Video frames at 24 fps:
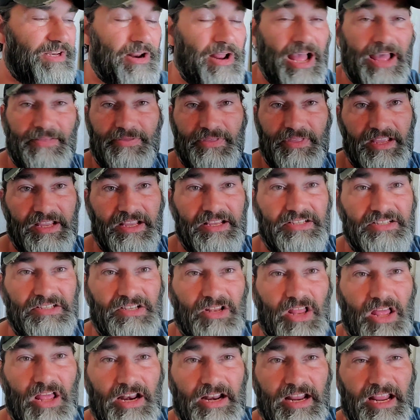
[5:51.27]
I think it's a
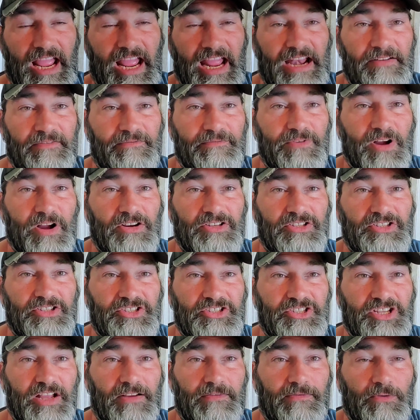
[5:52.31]
lot of gain of function
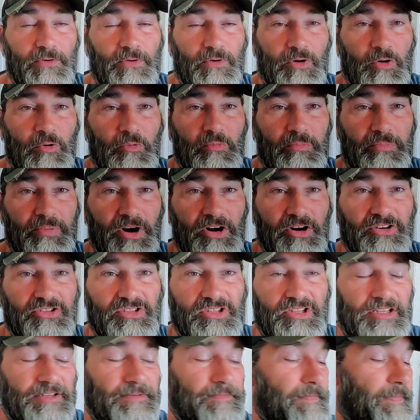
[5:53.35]
stuff going on
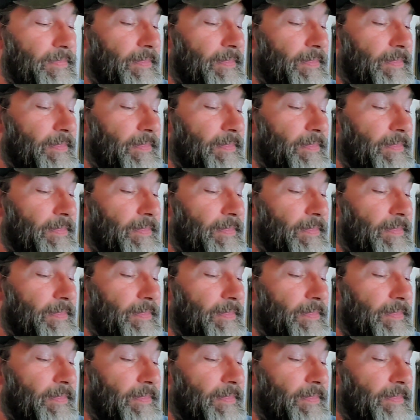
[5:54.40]
personally,